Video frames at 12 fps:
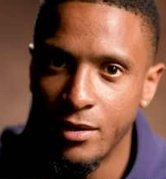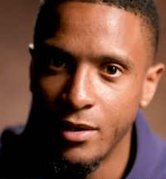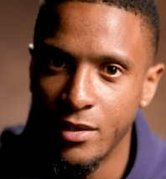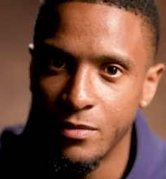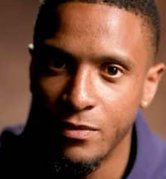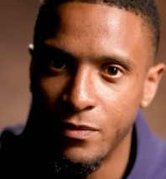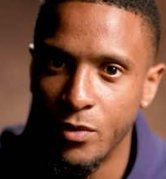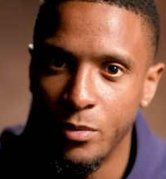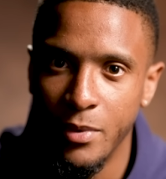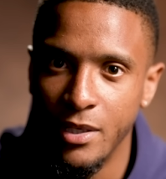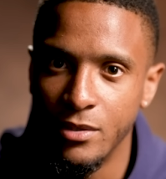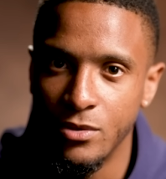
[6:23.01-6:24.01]
last four
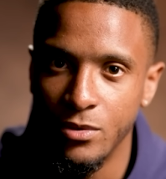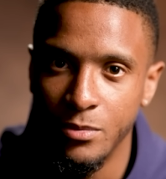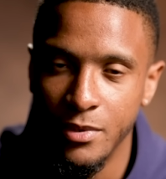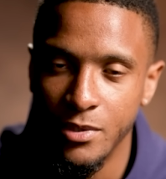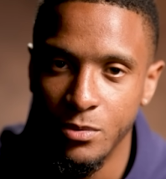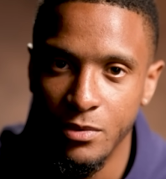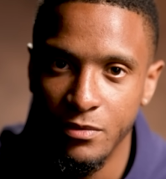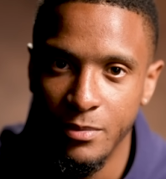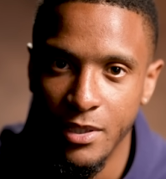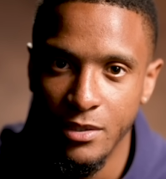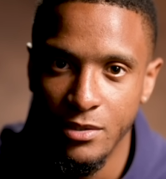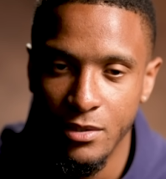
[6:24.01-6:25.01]
major tournaments we've
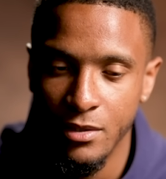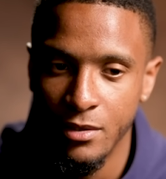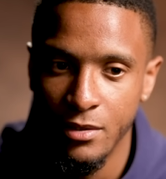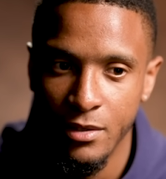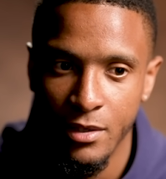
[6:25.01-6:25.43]
managed to